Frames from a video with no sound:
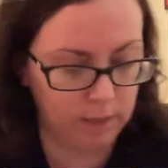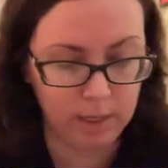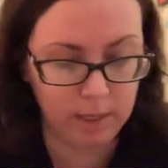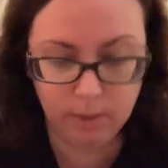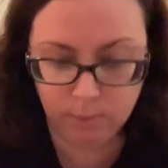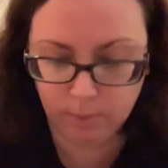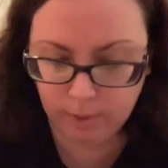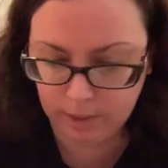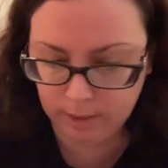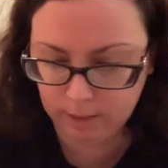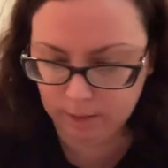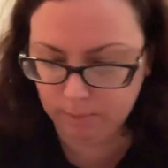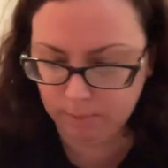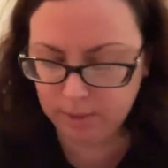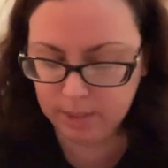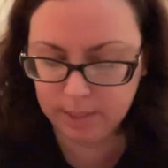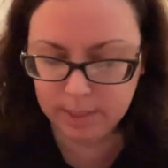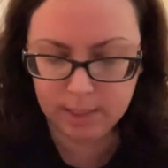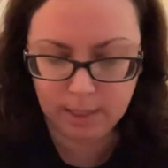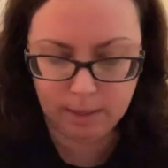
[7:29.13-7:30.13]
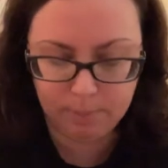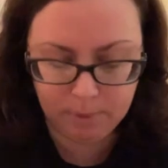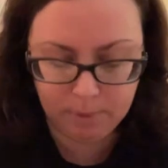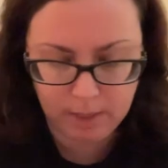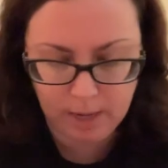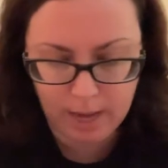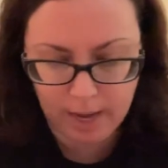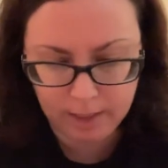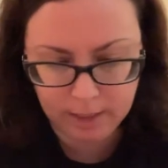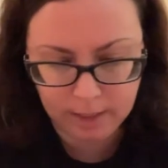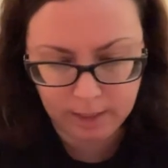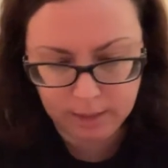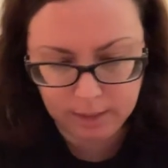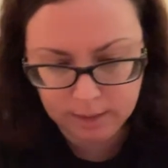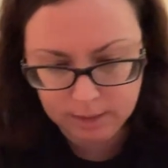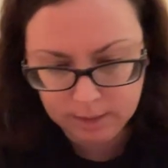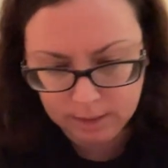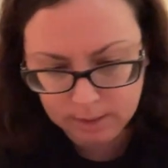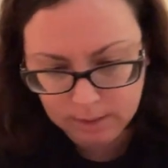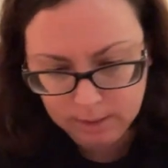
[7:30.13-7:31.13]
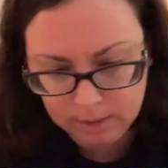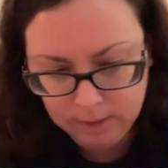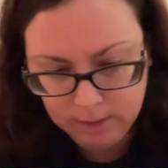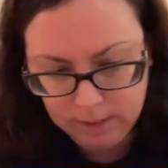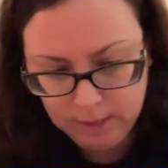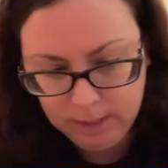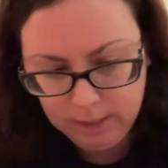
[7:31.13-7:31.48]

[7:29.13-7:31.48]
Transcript: anyway, let me stop yakking since